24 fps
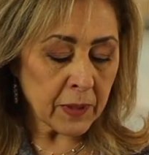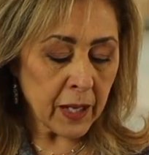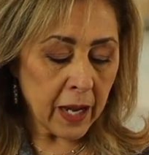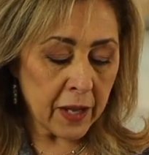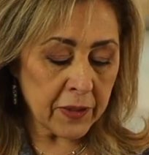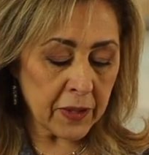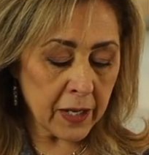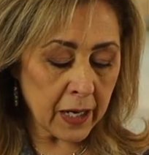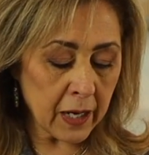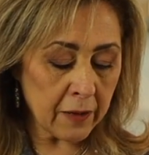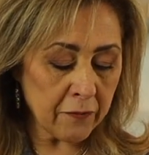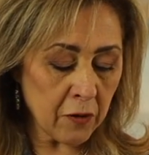
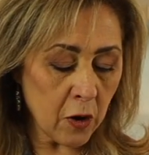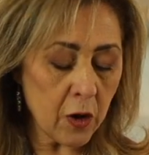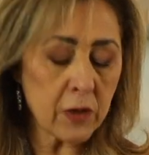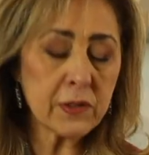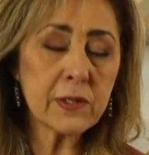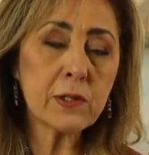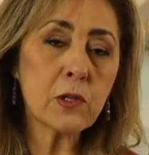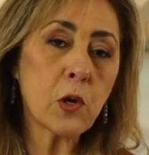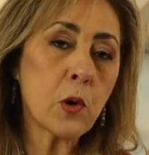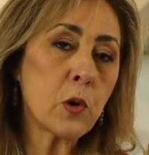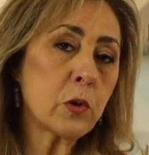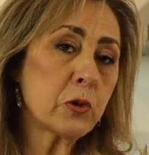And then I've
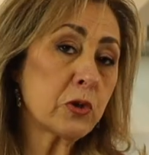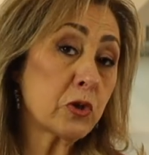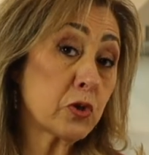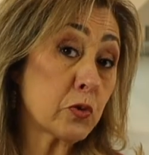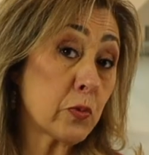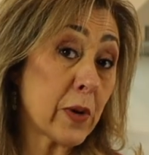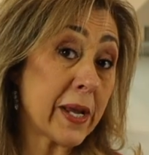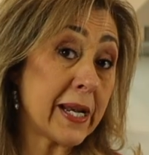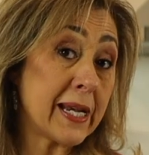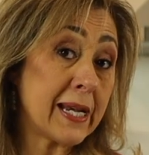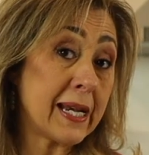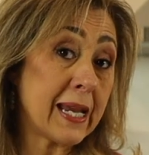also
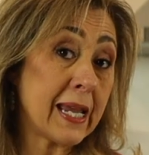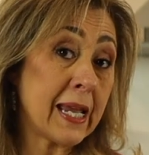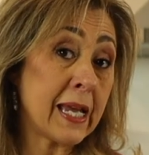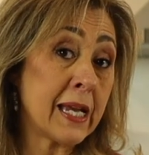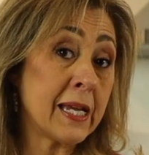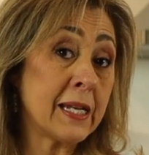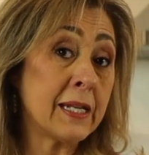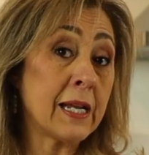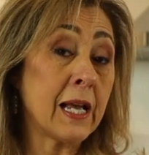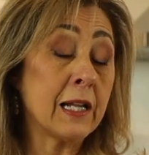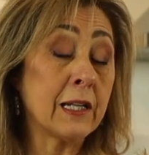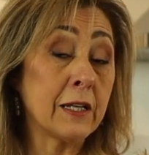shredded
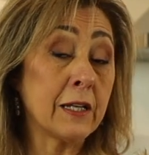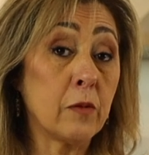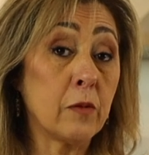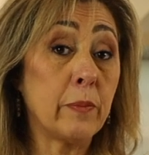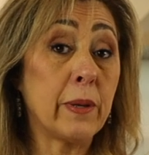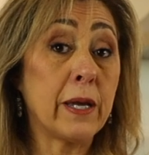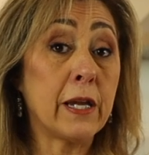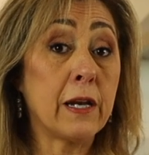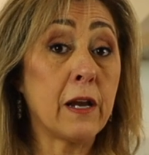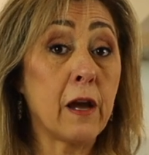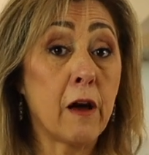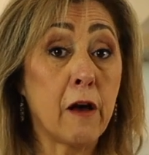in a
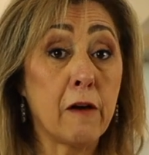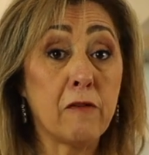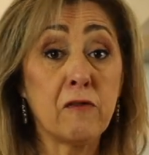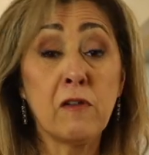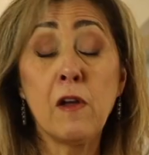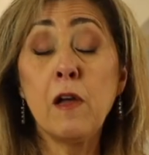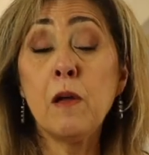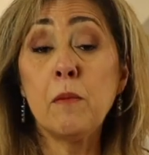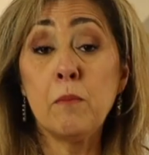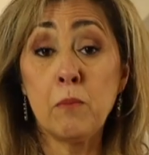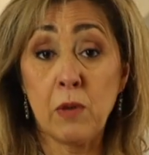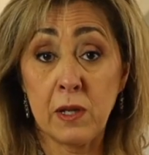bit of
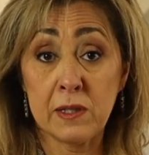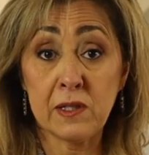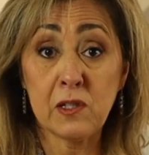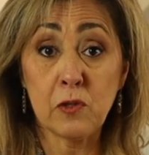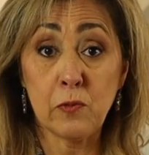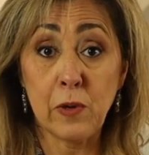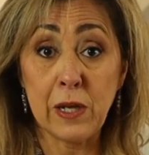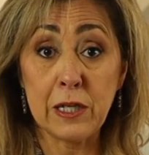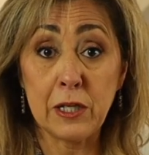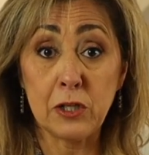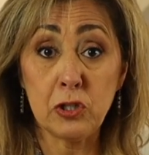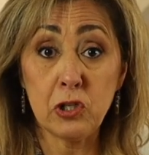
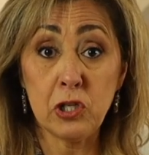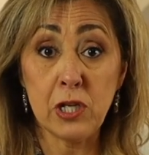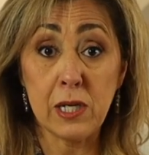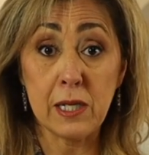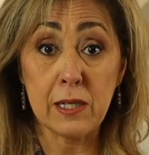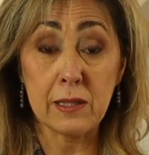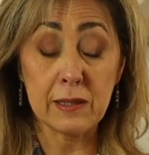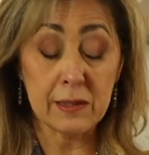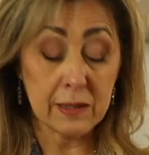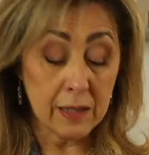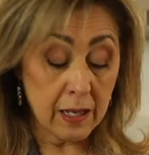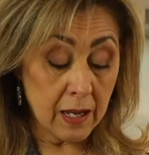mozzarella
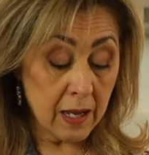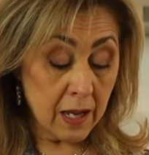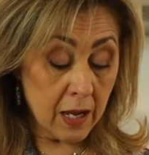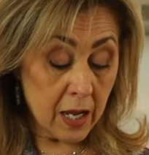cheese.